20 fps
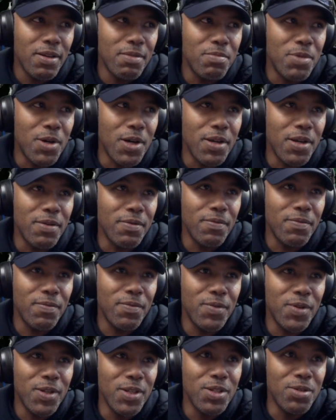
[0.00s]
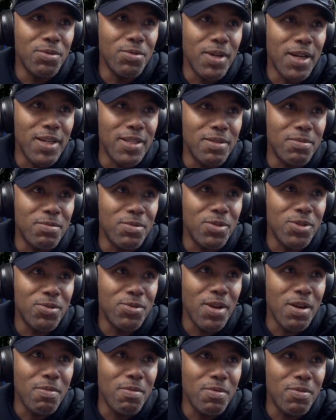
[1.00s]
But this dude got some
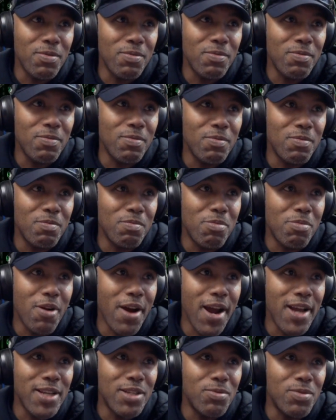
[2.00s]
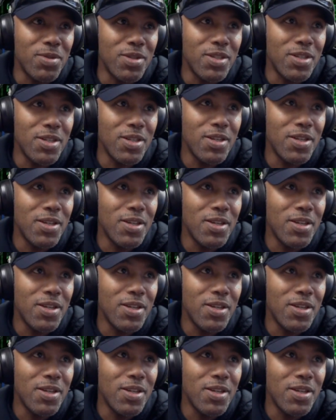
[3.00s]
straight brass ones.